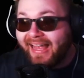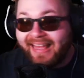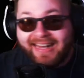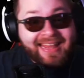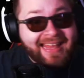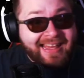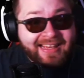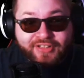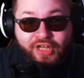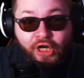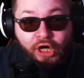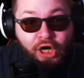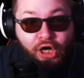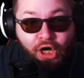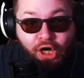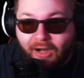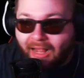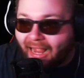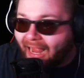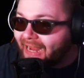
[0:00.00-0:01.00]
It is
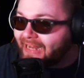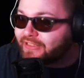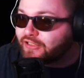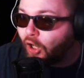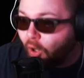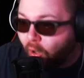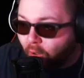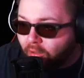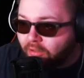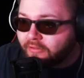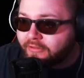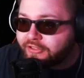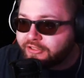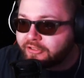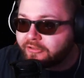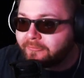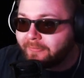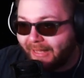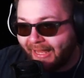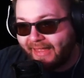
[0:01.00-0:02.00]
her! I told
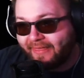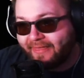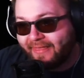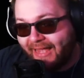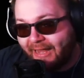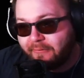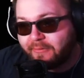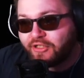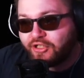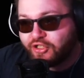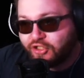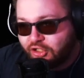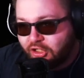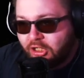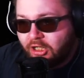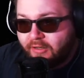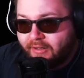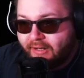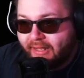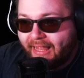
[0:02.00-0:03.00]
you, man! That was
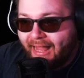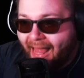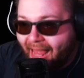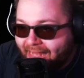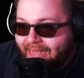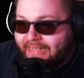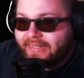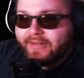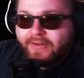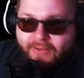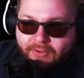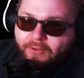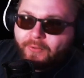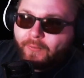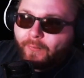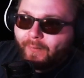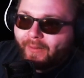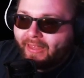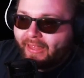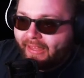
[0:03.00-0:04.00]
Shuri! I
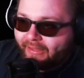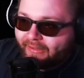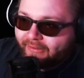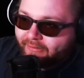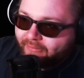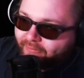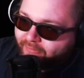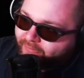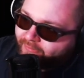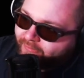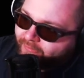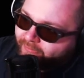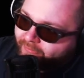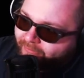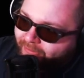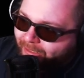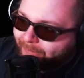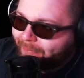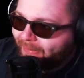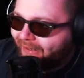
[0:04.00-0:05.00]
knew it!
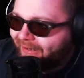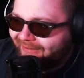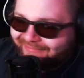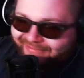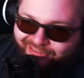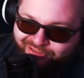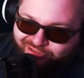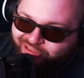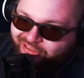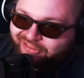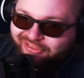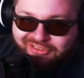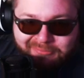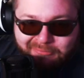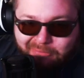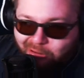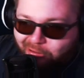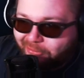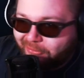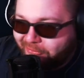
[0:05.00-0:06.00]
Apparently, she's
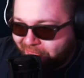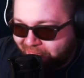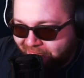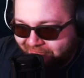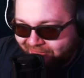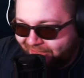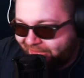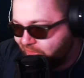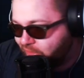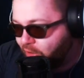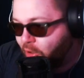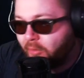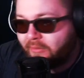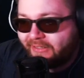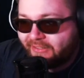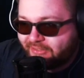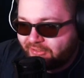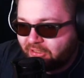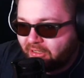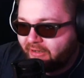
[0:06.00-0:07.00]
smarter than, like,
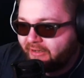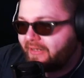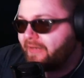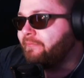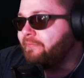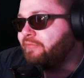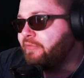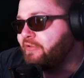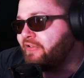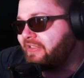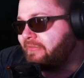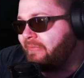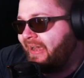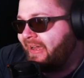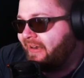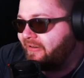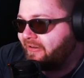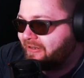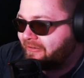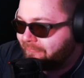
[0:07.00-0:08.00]
Tony Stark and Bruce
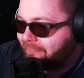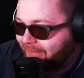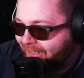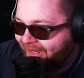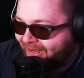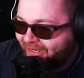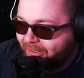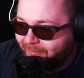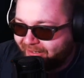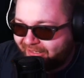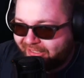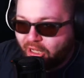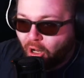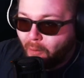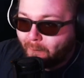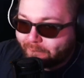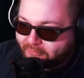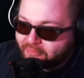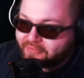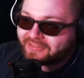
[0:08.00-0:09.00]
Banner combined. I'm like,
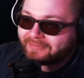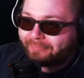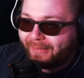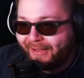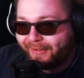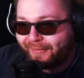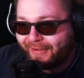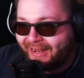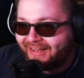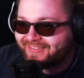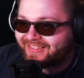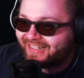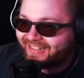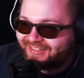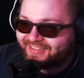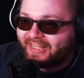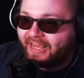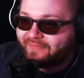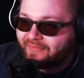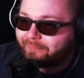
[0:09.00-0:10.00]
yo, Bruce Banner has, like,
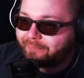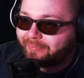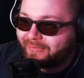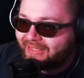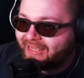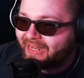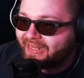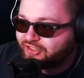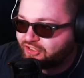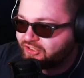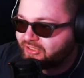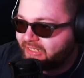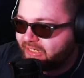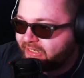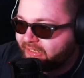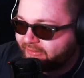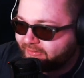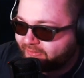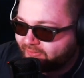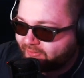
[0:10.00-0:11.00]
7
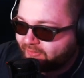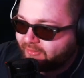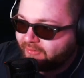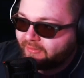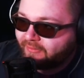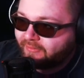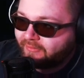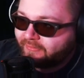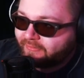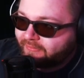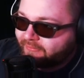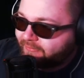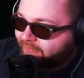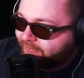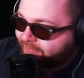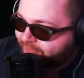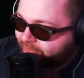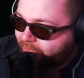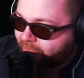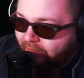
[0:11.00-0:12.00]

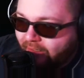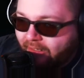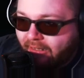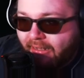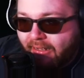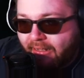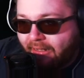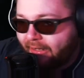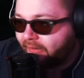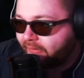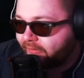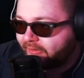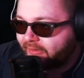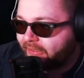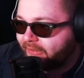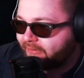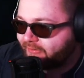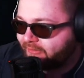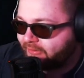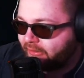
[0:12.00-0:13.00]
PhDs. So, nah, I don't think